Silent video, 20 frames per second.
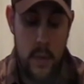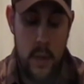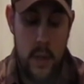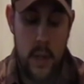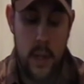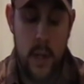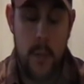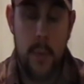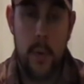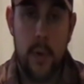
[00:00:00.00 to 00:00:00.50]

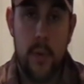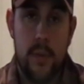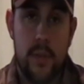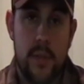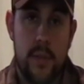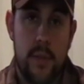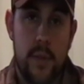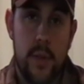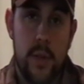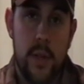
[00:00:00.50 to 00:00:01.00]
The number of
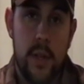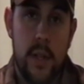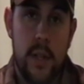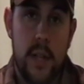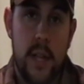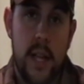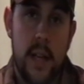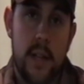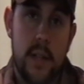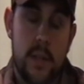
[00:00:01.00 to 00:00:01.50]

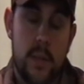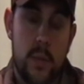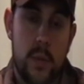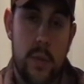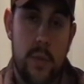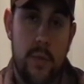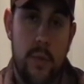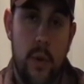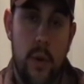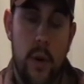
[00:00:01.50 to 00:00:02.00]
civilian deaths
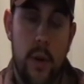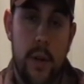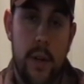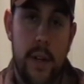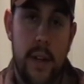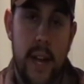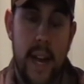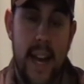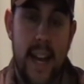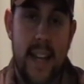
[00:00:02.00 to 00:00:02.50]
was
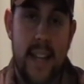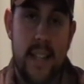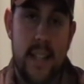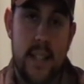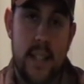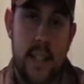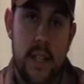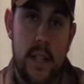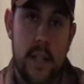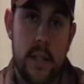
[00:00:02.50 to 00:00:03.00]

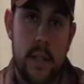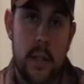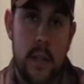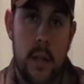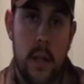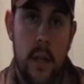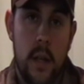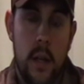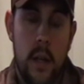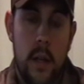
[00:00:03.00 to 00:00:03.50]
486.
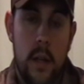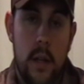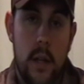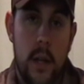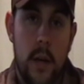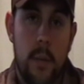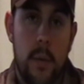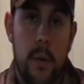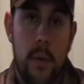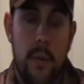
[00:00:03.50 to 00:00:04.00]
The
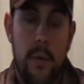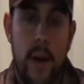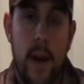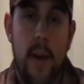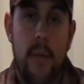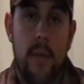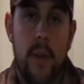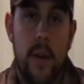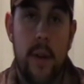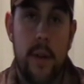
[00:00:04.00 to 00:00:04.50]
number of
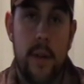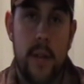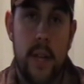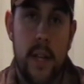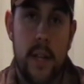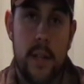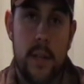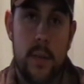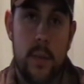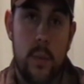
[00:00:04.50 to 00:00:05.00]
firefighter
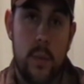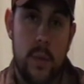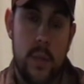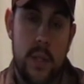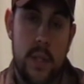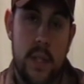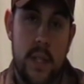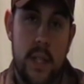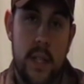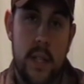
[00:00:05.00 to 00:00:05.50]
deaths
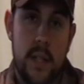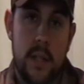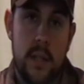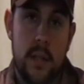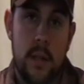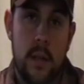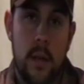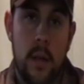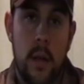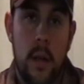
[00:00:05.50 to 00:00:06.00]
was
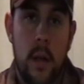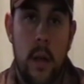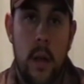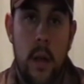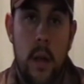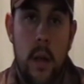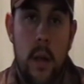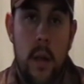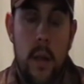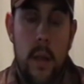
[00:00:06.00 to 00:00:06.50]
6.
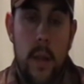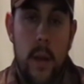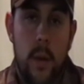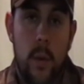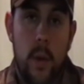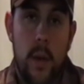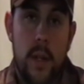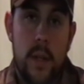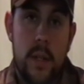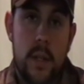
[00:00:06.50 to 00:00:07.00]
There
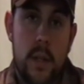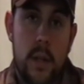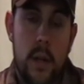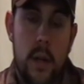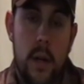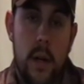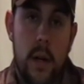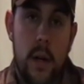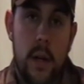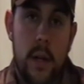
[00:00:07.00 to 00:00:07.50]
was
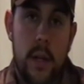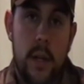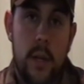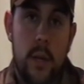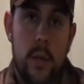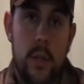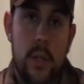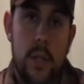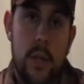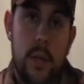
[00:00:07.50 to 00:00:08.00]
a
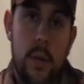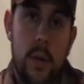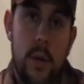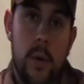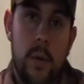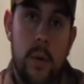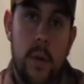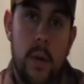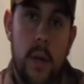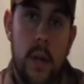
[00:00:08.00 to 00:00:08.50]
huge
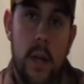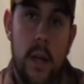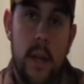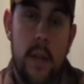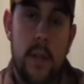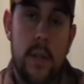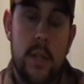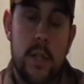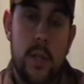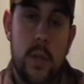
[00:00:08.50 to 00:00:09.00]
hero
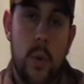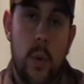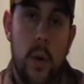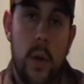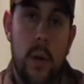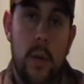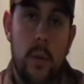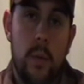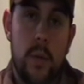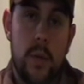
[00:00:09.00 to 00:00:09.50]
in this
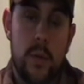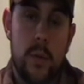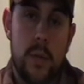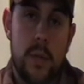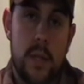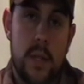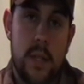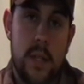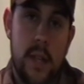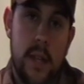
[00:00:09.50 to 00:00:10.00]
story, which
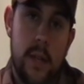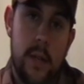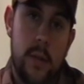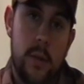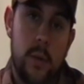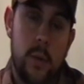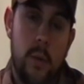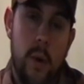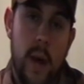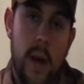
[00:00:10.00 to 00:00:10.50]
was a sailor
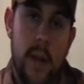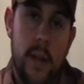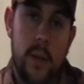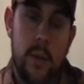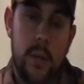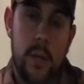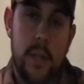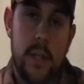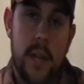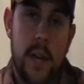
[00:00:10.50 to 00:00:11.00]
who ran in
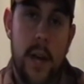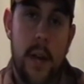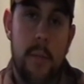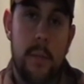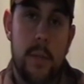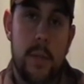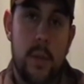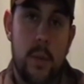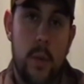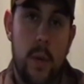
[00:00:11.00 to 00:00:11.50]
3
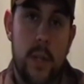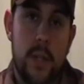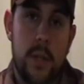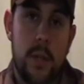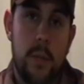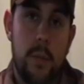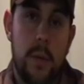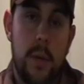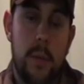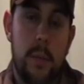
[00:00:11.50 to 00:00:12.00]
times to
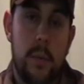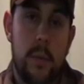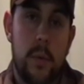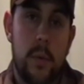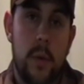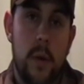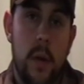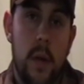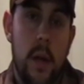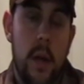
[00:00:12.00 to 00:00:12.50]
rescue
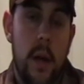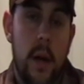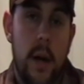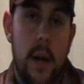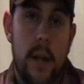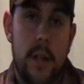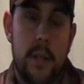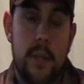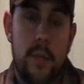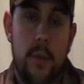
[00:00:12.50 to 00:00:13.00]
people.
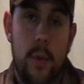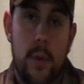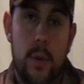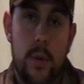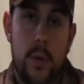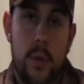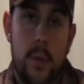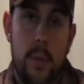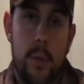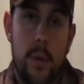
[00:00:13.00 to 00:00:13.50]
On his
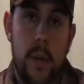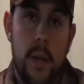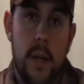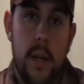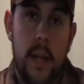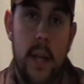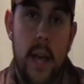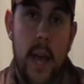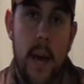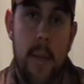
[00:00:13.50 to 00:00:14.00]
4th trip in,
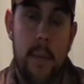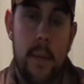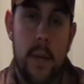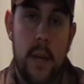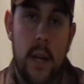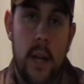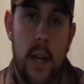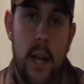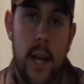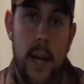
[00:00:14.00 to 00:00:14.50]
he
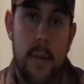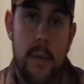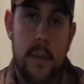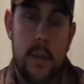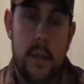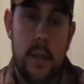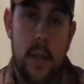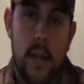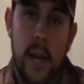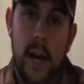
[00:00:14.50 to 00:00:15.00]
happened to
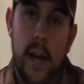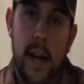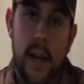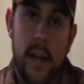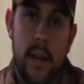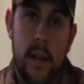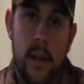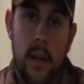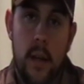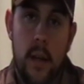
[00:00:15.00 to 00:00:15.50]
collapse and
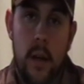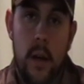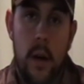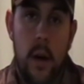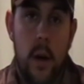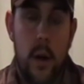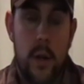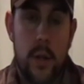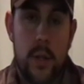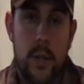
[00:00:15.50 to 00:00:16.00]
die.
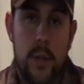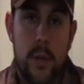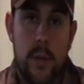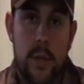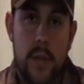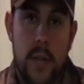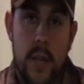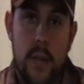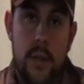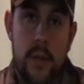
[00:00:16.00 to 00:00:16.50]
Also, there
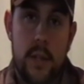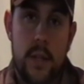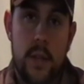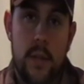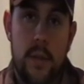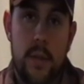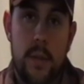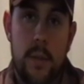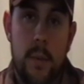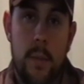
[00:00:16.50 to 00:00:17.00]
was other
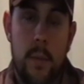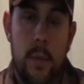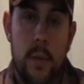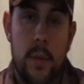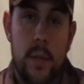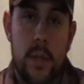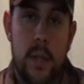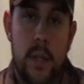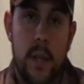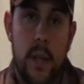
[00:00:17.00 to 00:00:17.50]
service
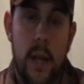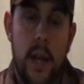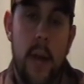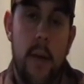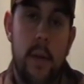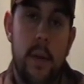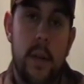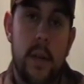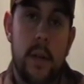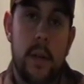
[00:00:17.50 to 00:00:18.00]
members in the
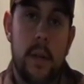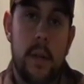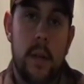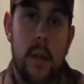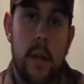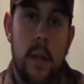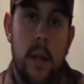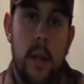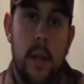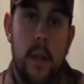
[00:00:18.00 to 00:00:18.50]
area
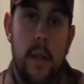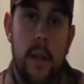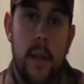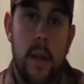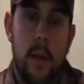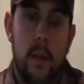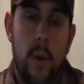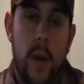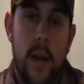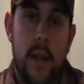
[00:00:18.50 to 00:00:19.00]

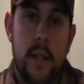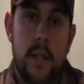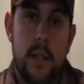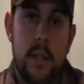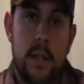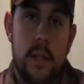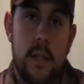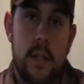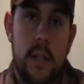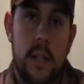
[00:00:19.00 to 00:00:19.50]
that ran to
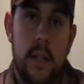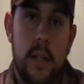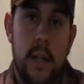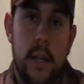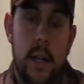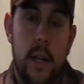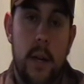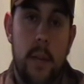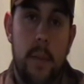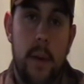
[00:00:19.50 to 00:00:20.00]
the scene
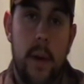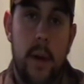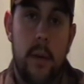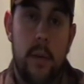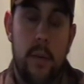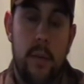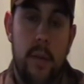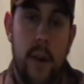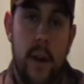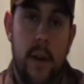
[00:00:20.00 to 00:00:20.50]
to help
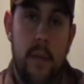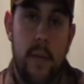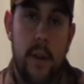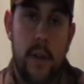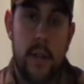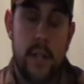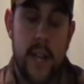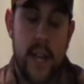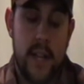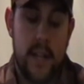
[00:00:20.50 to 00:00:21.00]
out with
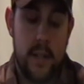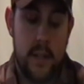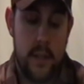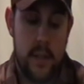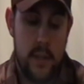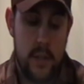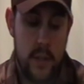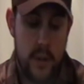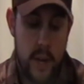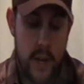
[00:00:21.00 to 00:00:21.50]
firefighter
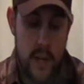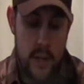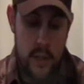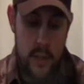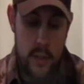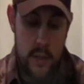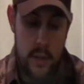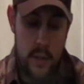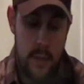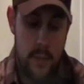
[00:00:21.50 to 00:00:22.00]
tactics and
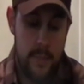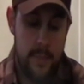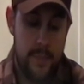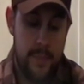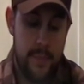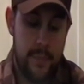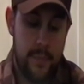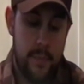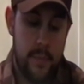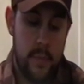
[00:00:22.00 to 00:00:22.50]
strategies.
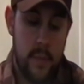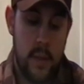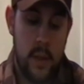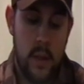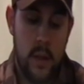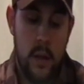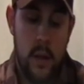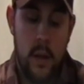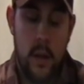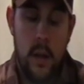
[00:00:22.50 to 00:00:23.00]

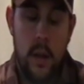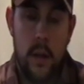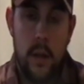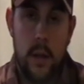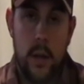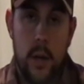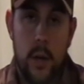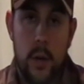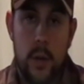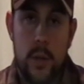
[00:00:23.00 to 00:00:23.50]

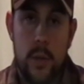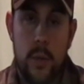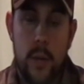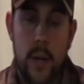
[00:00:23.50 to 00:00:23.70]
The codes and